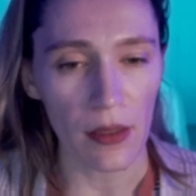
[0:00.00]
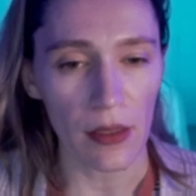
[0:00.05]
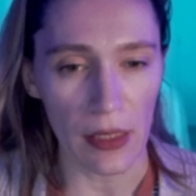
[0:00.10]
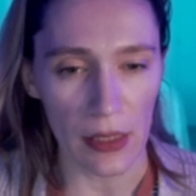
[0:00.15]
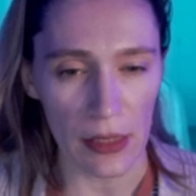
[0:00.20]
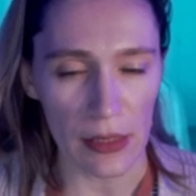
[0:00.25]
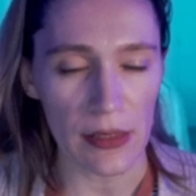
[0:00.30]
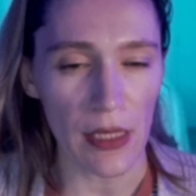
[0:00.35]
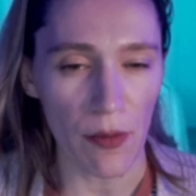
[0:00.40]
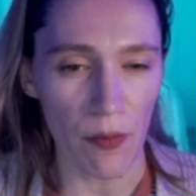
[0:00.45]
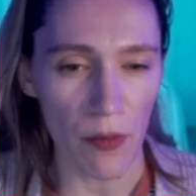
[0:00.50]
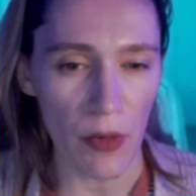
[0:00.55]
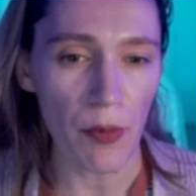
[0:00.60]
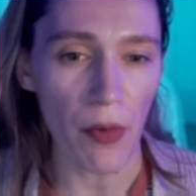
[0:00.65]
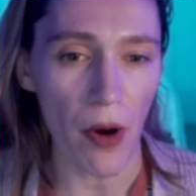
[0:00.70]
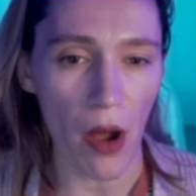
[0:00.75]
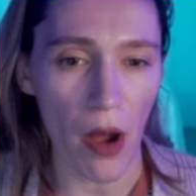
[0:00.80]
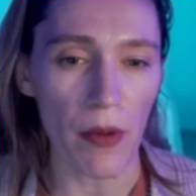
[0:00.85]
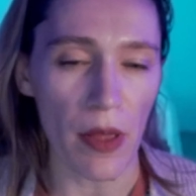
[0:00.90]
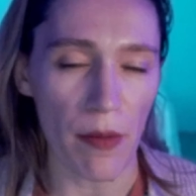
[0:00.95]
is somewhat
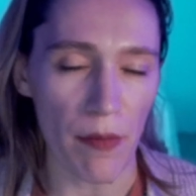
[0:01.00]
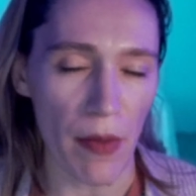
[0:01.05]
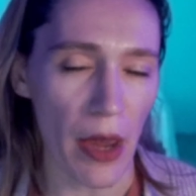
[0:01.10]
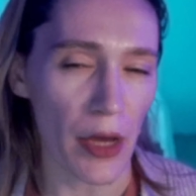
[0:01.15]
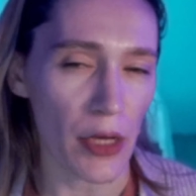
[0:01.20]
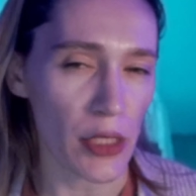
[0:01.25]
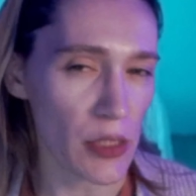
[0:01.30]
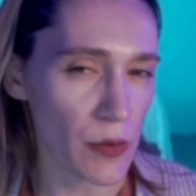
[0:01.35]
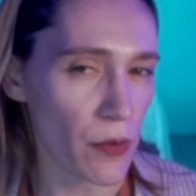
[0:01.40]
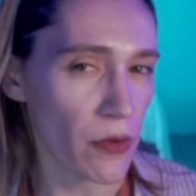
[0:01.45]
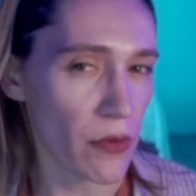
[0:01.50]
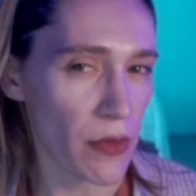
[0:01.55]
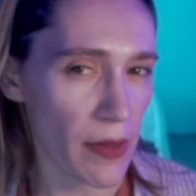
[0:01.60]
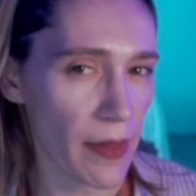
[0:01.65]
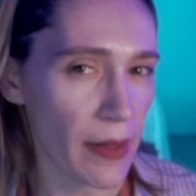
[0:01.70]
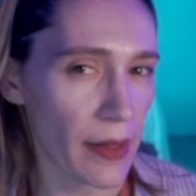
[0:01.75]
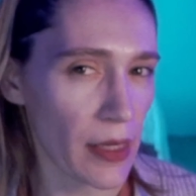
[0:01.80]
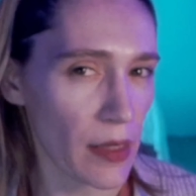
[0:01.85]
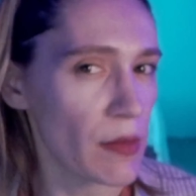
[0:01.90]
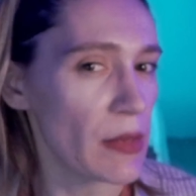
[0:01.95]
probably a manageable thing
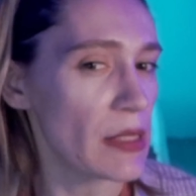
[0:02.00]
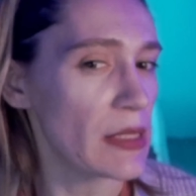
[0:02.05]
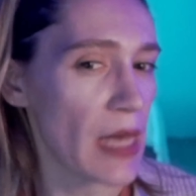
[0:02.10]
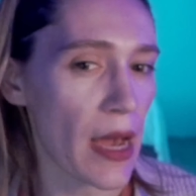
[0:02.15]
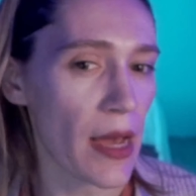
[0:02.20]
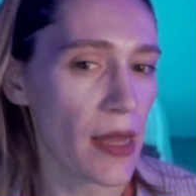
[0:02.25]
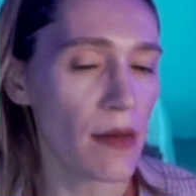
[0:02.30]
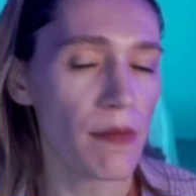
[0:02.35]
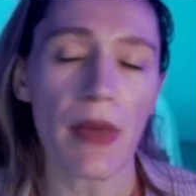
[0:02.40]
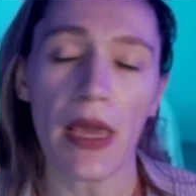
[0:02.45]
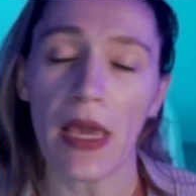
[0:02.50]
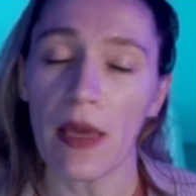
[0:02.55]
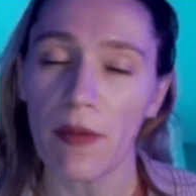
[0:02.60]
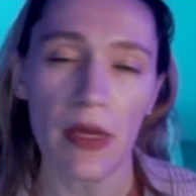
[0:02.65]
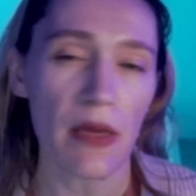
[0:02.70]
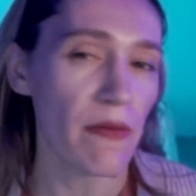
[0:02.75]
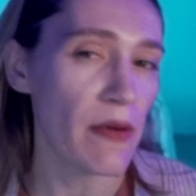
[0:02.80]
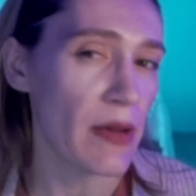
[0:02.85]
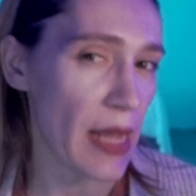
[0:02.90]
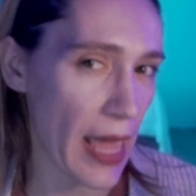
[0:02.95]
that can be done. Maybe
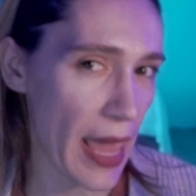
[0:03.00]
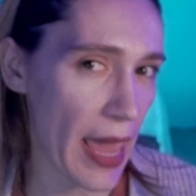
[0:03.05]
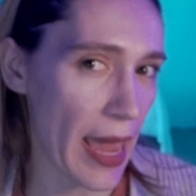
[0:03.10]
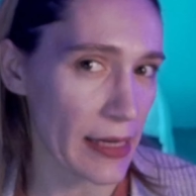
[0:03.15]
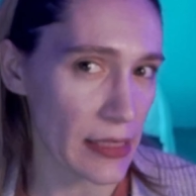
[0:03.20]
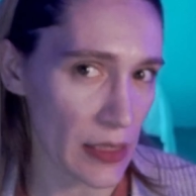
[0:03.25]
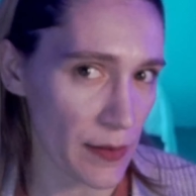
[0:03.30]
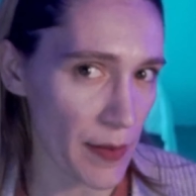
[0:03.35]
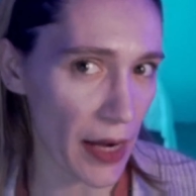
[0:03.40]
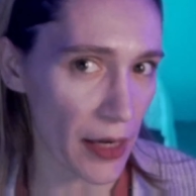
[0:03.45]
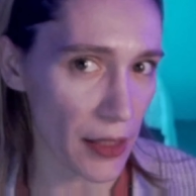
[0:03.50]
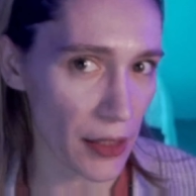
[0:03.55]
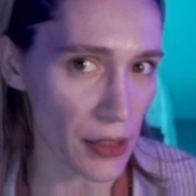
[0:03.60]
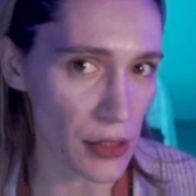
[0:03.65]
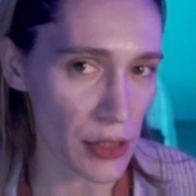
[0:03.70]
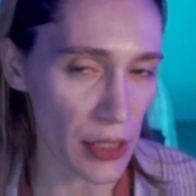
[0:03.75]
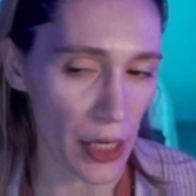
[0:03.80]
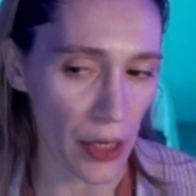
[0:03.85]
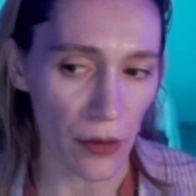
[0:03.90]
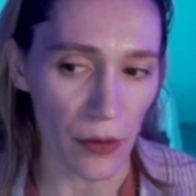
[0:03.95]
even a handyman can
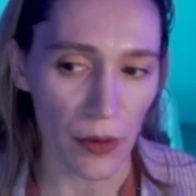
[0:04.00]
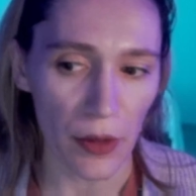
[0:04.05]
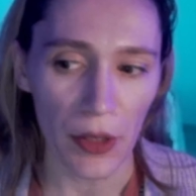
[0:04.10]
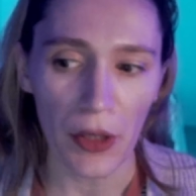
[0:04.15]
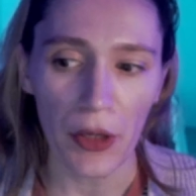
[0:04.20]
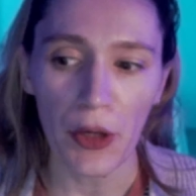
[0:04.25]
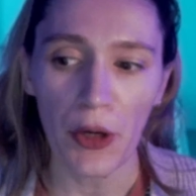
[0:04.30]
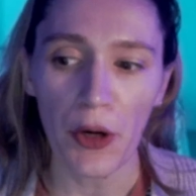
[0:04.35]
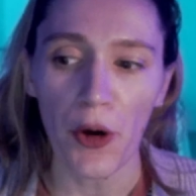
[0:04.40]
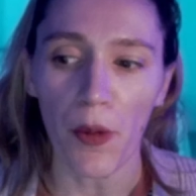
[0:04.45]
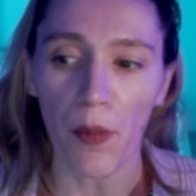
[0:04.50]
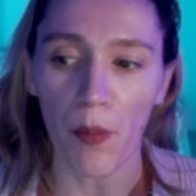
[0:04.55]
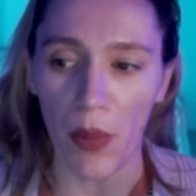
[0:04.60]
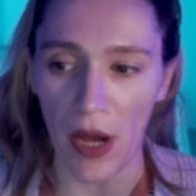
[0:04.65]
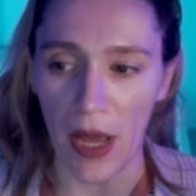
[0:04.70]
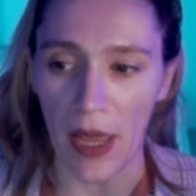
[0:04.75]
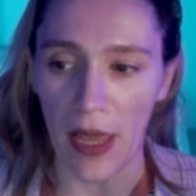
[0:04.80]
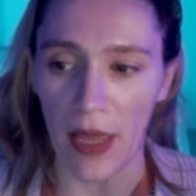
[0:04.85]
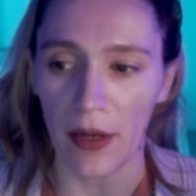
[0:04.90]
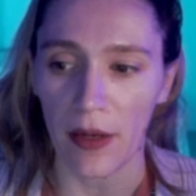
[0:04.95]
do.
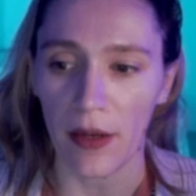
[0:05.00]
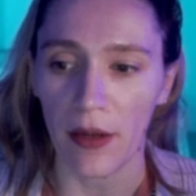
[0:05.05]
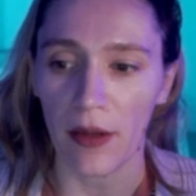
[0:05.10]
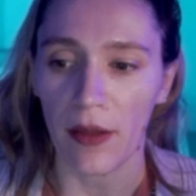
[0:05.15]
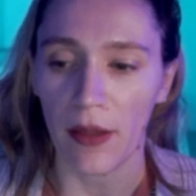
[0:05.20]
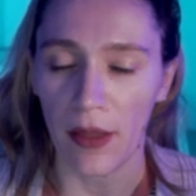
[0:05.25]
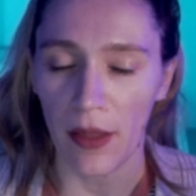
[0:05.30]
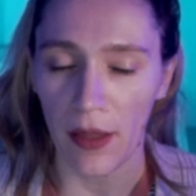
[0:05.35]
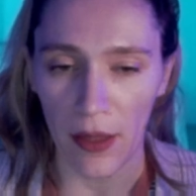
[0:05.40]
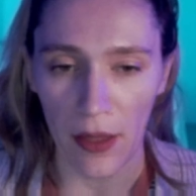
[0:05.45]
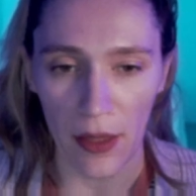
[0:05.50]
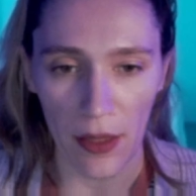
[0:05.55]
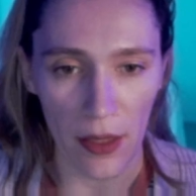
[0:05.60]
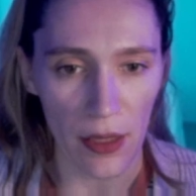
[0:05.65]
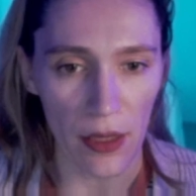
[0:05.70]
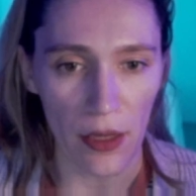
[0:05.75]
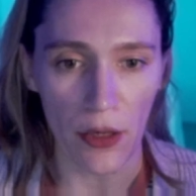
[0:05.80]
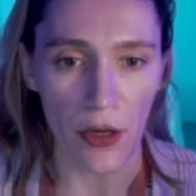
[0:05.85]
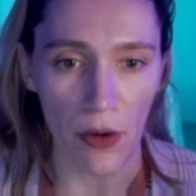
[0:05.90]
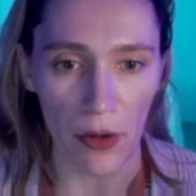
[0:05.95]
But
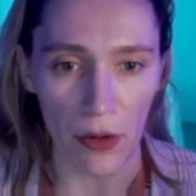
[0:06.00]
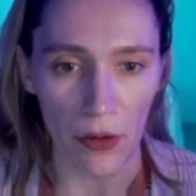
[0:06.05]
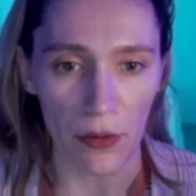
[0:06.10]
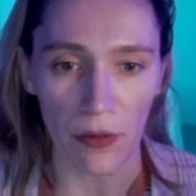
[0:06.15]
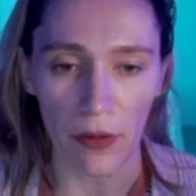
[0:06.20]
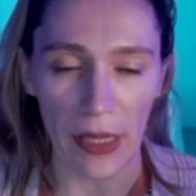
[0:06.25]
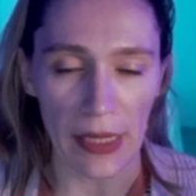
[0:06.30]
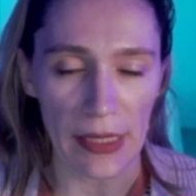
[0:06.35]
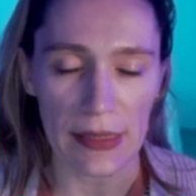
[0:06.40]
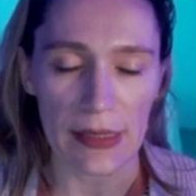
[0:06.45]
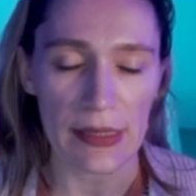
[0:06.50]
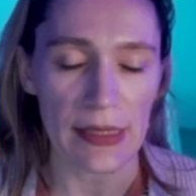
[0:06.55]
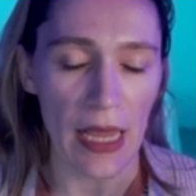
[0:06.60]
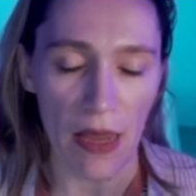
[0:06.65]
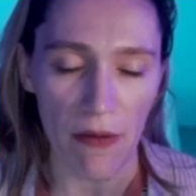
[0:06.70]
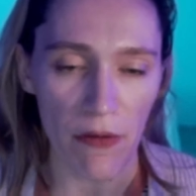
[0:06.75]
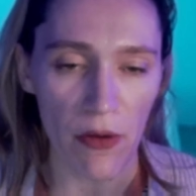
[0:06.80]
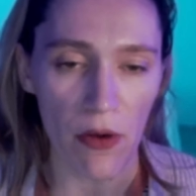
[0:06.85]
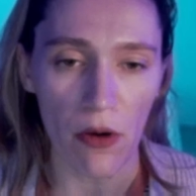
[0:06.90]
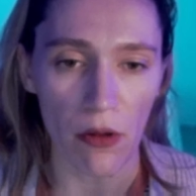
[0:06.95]
you know, it'll like
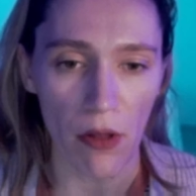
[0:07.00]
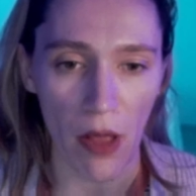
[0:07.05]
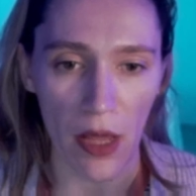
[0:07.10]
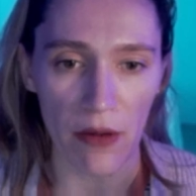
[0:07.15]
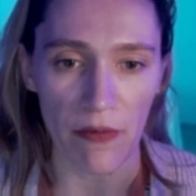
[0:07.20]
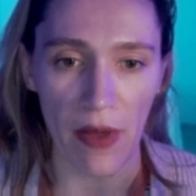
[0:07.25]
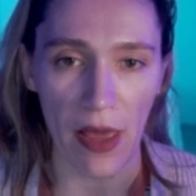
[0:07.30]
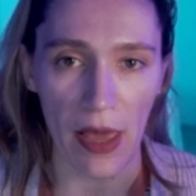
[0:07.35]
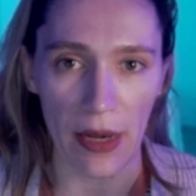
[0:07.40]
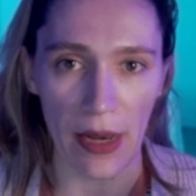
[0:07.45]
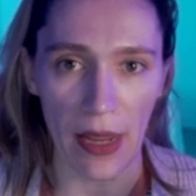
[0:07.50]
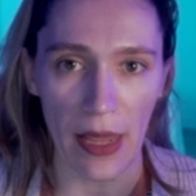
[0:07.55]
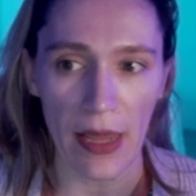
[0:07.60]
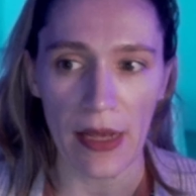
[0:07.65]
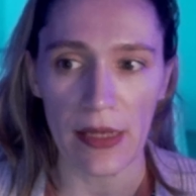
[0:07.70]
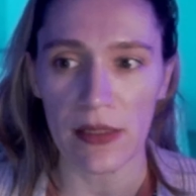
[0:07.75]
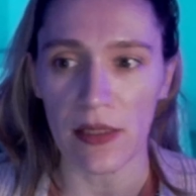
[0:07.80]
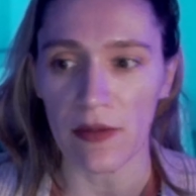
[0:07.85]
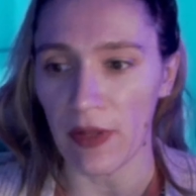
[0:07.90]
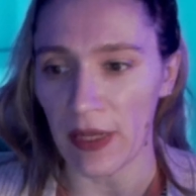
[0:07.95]
save you a lot of
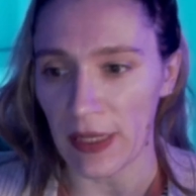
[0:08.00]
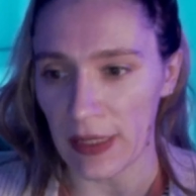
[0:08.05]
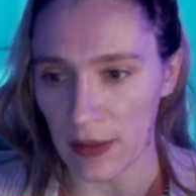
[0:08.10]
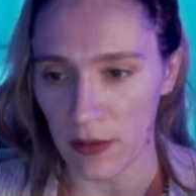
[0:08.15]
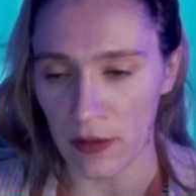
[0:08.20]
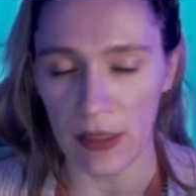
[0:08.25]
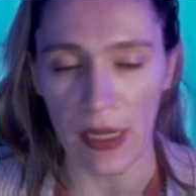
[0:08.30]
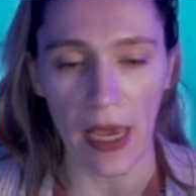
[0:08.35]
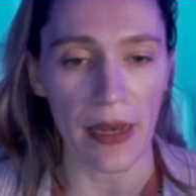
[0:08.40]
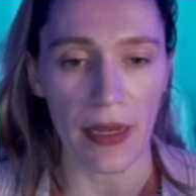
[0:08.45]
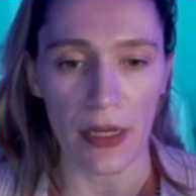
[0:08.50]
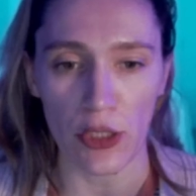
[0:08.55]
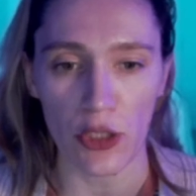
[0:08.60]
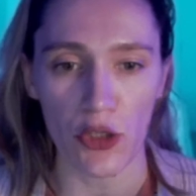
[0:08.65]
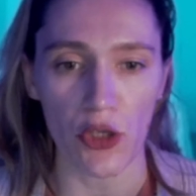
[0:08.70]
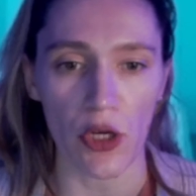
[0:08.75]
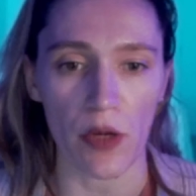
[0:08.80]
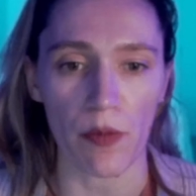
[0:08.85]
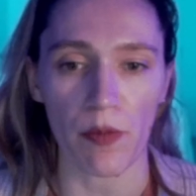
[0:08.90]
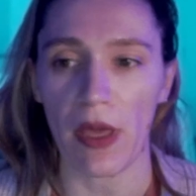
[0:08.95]
headaches of like tenants
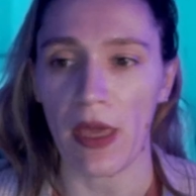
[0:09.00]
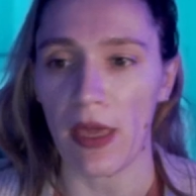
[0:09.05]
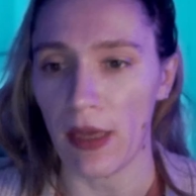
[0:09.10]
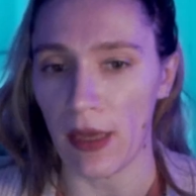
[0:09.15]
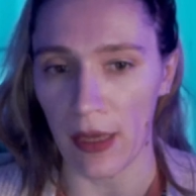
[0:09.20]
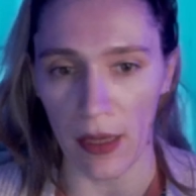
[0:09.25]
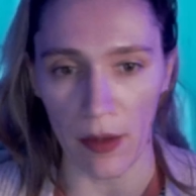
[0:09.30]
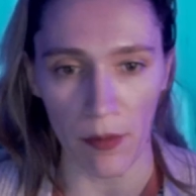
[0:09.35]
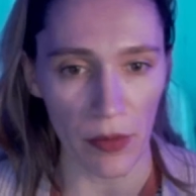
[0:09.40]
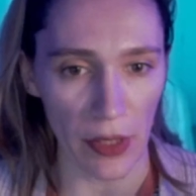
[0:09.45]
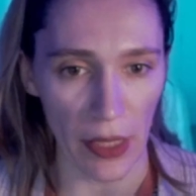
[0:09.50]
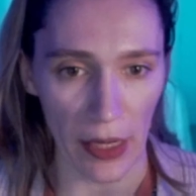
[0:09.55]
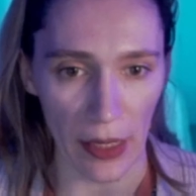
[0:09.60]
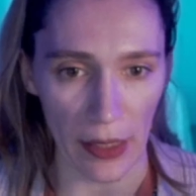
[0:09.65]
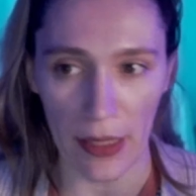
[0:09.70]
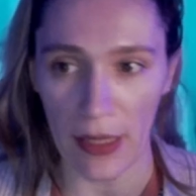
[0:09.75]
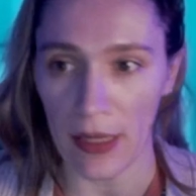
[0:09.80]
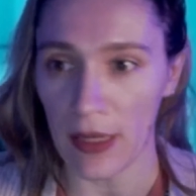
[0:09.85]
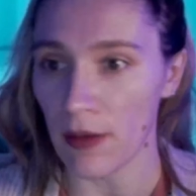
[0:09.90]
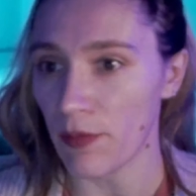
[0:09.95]
tripping and
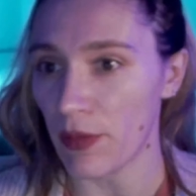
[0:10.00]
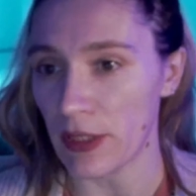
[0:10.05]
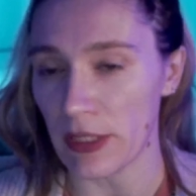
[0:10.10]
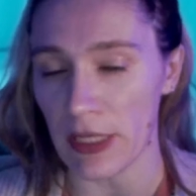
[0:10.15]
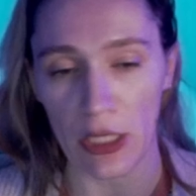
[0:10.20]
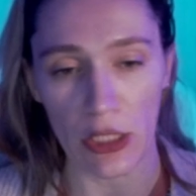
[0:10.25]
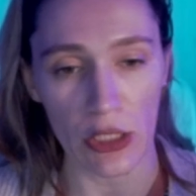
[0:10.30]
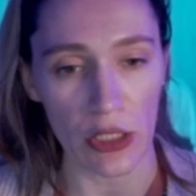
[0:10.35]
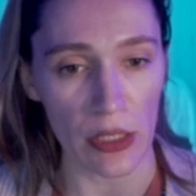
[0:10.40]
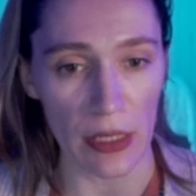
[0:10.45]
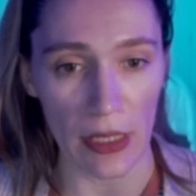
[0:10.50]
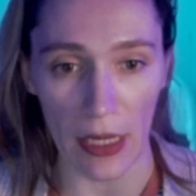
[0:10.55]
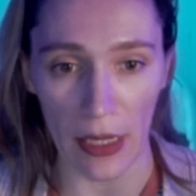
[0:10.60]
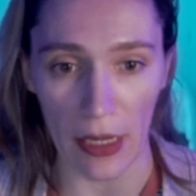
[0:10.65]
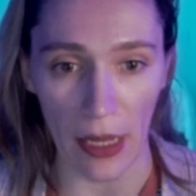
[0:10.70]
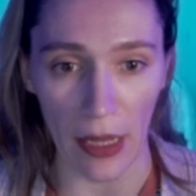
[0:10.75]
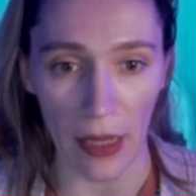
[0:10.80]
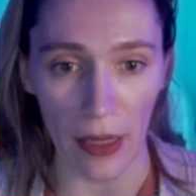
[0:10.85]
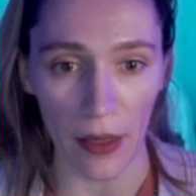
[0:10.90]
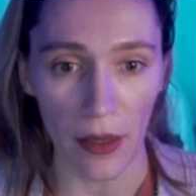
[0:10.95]
complaining and potentially
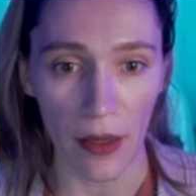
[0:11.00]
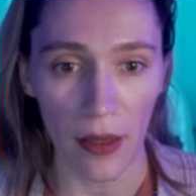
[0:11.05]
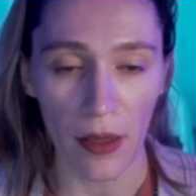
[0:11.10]
getting